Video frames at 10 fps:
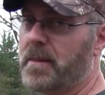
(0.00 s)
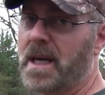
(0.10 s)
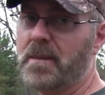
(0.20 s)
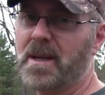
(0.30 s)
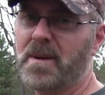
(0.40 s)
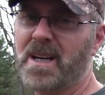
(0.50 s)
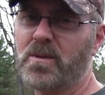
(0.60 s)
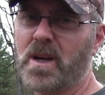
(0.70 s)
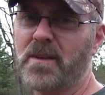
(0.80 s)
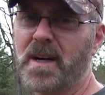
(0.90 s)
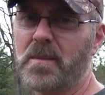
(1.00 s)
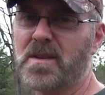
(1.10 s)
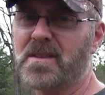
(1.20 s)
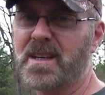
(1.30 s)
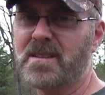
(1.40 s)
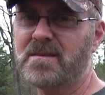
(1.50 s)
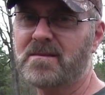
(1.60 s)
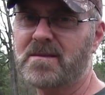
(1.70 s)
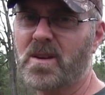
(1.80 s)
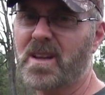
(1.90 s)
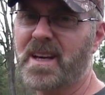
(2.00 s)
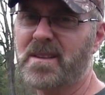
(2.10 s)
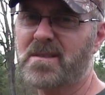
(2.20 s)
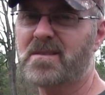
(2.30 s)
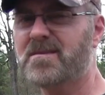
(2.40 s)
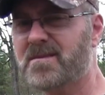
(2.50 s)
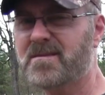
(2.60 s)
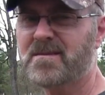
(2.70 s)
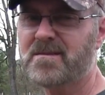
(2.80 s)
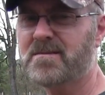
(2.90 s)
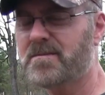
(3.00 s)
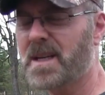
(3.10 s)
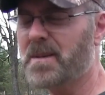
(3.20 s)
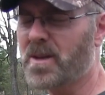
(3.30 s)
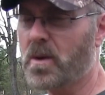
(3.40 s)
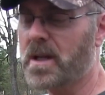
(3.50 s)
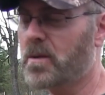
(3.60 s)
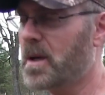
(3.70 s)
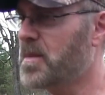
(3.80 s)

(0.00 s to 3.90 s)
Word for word: maybe about 25% or less, maybe 20%,